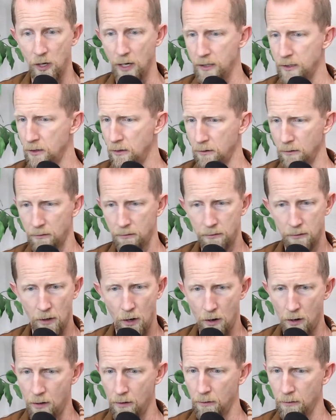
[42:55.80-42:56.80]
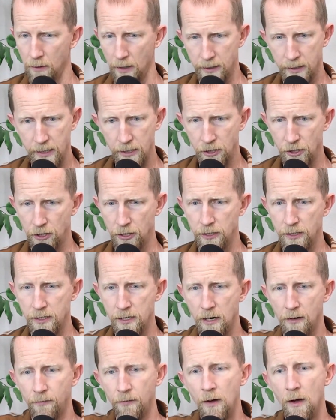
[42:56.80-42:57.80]
right? Don't call attention to
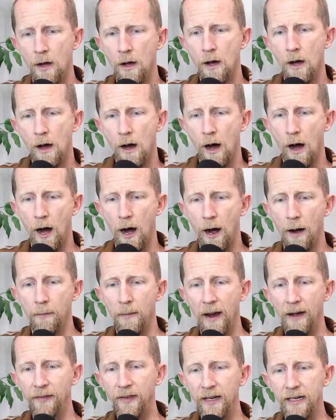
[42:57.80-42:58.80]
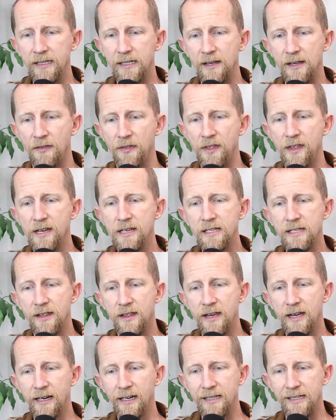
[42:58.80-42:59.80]
yourself. Mm-hmm. And then he said, this
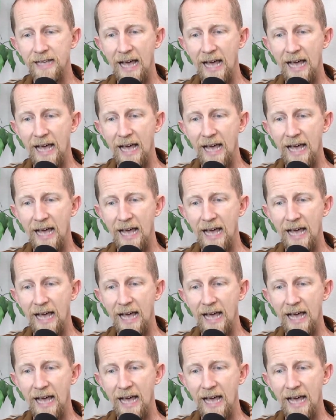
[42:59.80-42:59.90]
then is